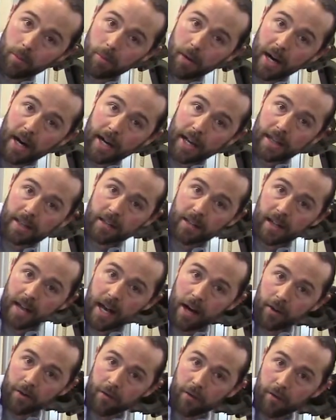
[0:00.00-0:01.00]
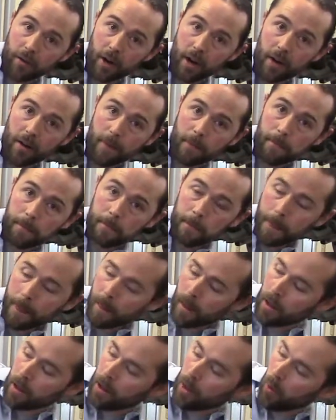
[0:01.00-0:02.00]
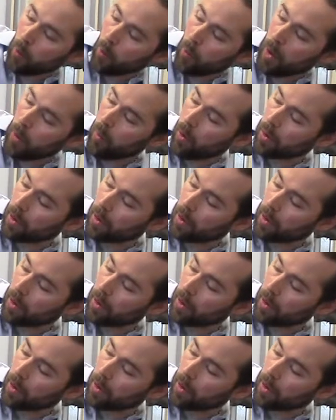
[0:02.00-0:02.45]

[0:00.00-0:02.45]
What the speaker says: body, it's not out in front. What will